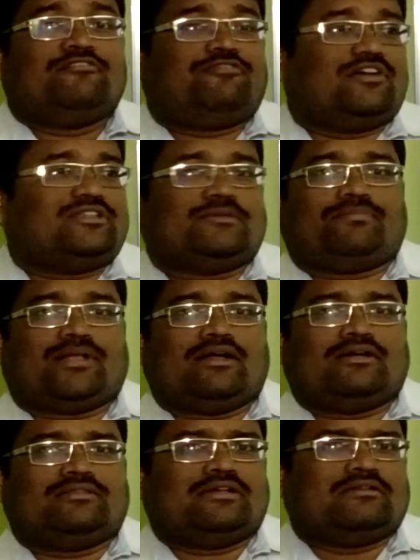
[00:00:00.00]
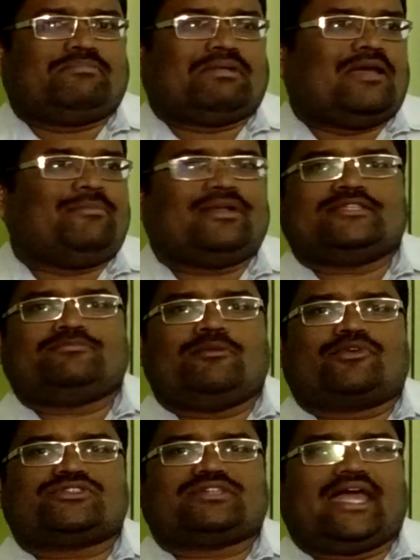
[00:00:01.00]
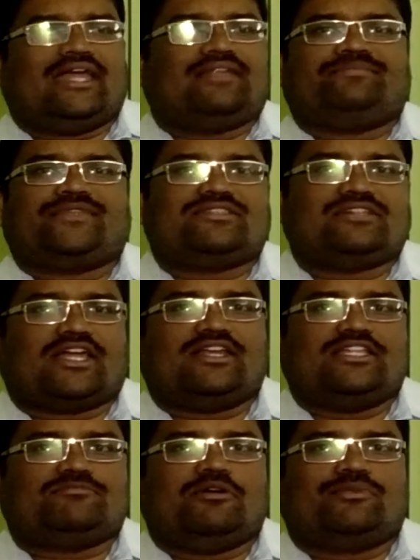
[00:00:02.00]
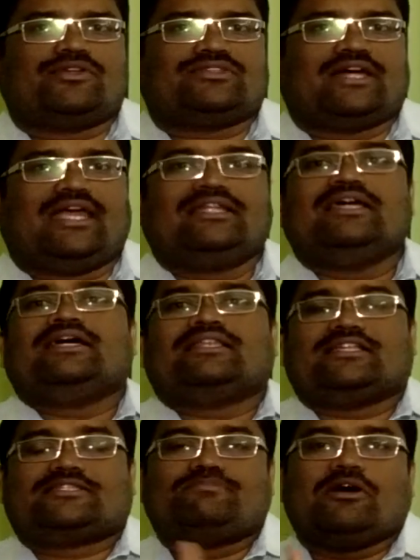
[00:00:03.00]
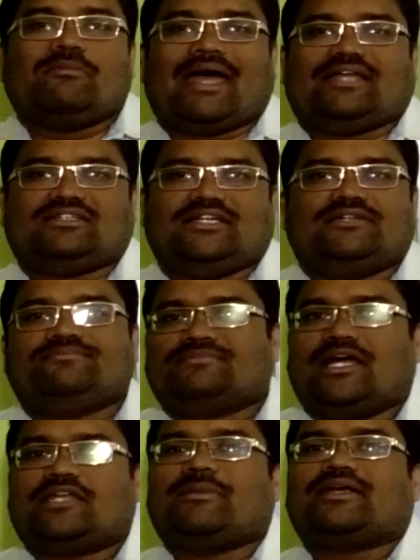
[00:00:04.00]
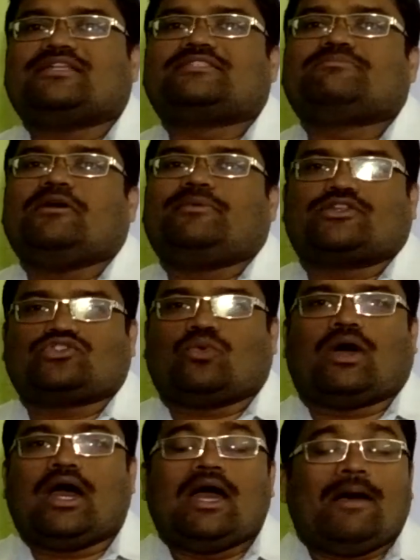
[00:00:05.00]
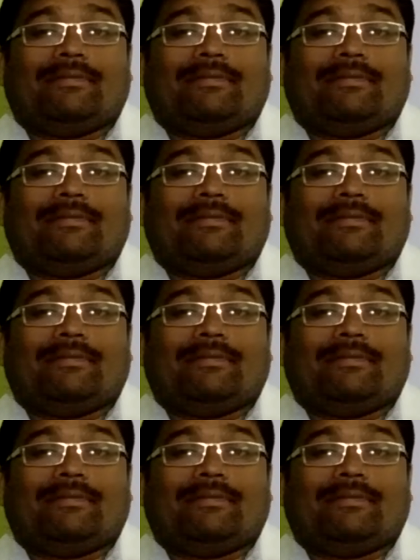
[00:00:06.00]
For the primary spermatocyte, the secondary spermatocyte, the spermatid, ultimately spermatozoa.